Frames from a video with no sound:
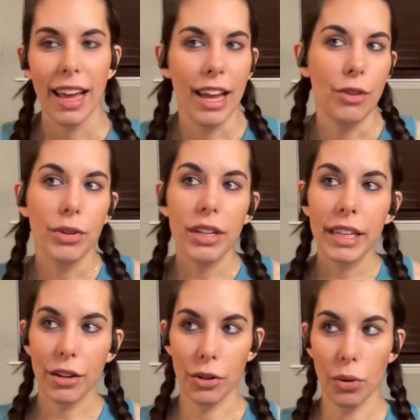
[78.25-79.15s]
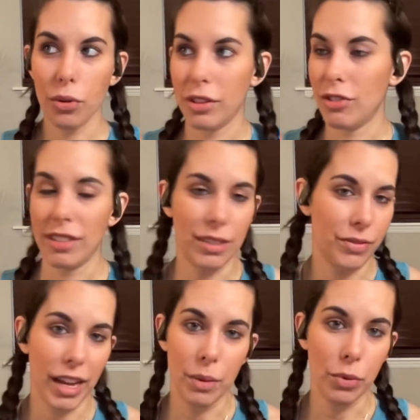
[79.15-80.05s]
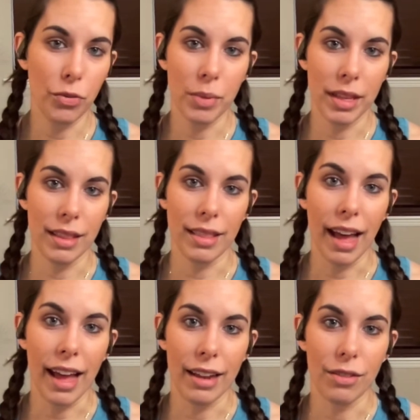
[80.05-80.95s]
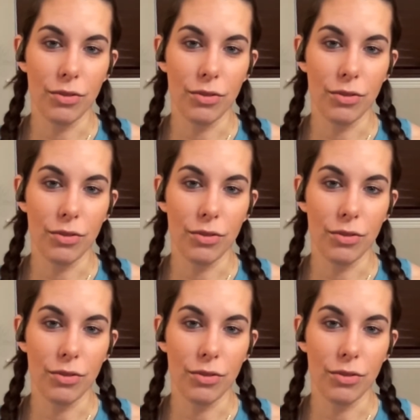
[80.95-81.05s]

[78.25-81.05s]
And really, our goal is just to find movement that